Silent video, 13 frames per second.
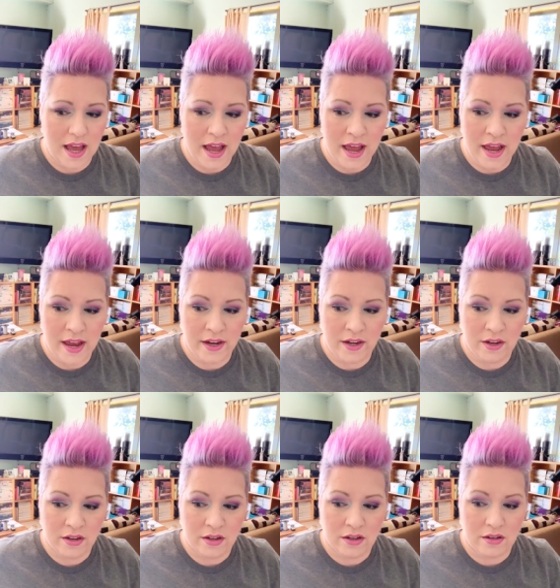
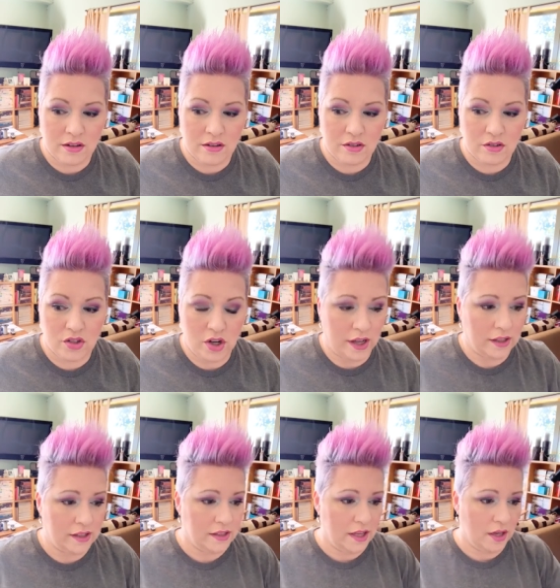And
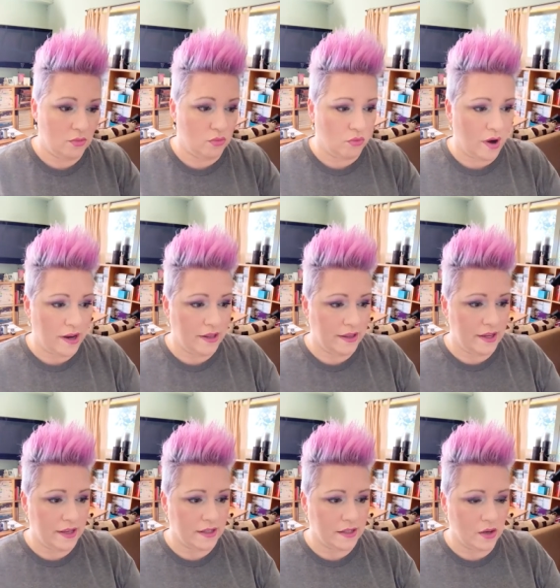Jacqueline said, write
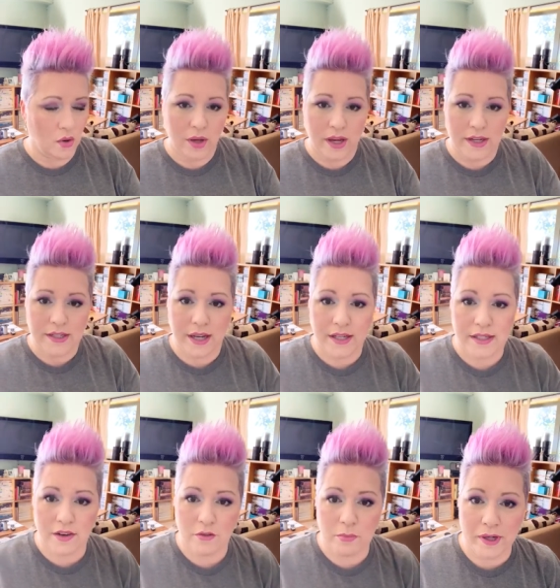this. Okay,
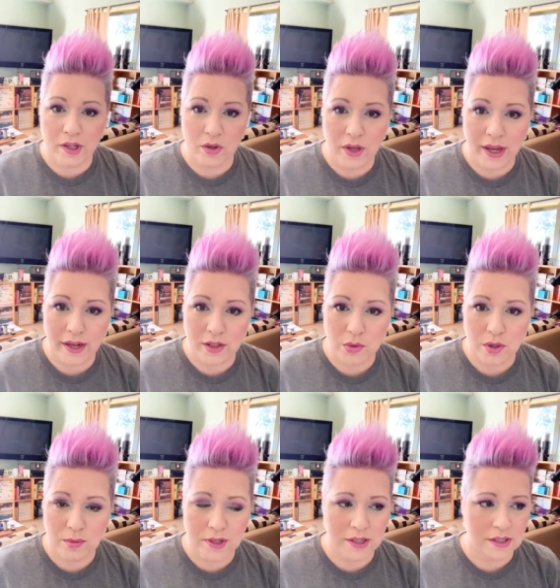text everybody you can in
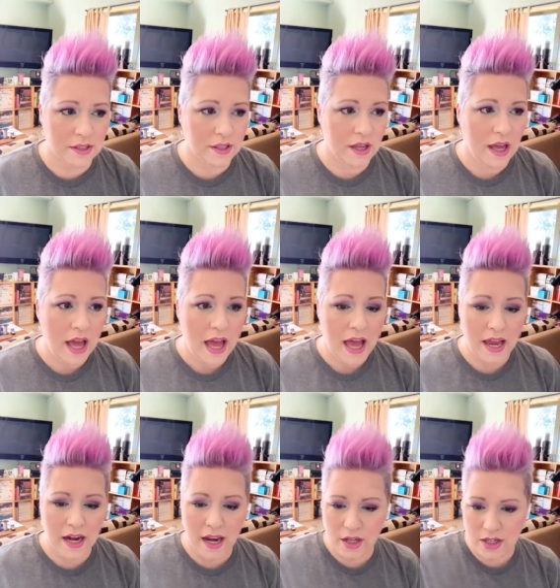20 minutes.
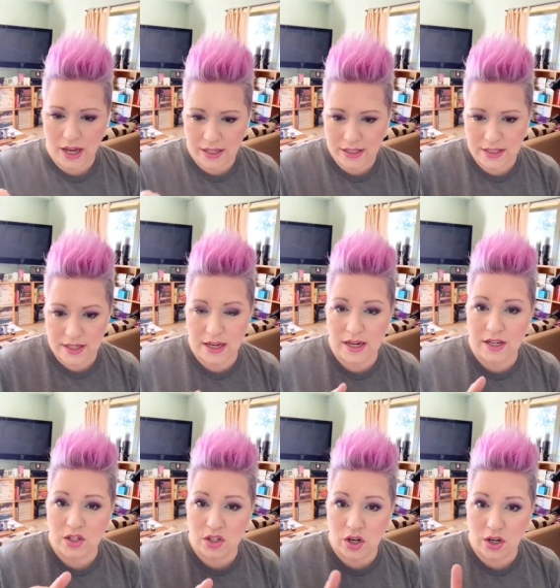And I texted and I
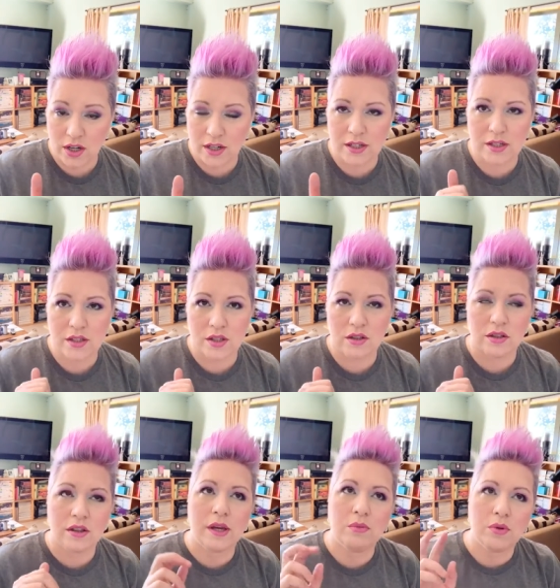started because
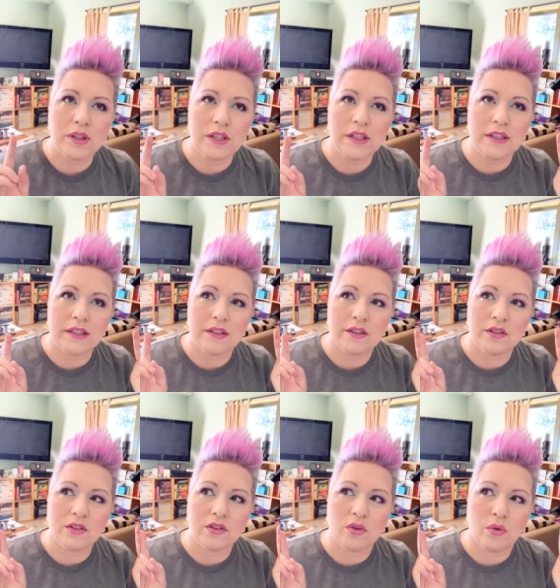they really
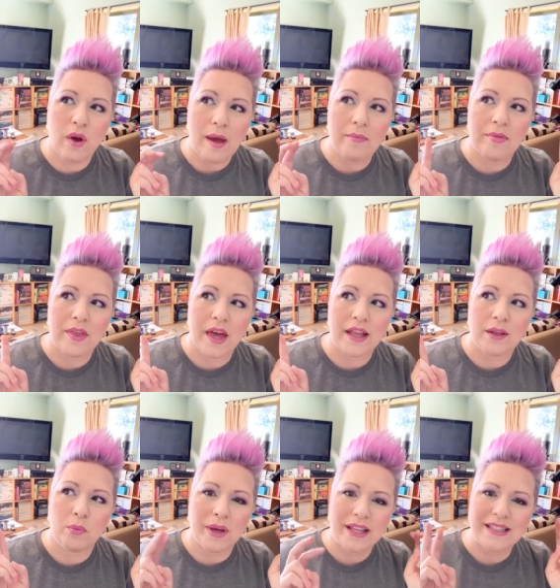grabbed that
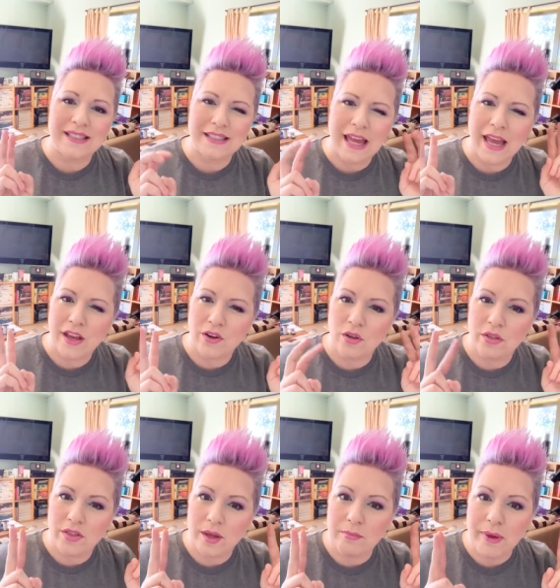wickless candle
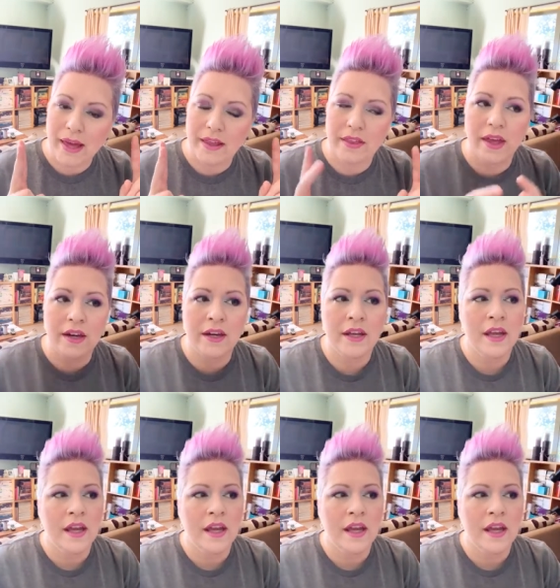thing back then.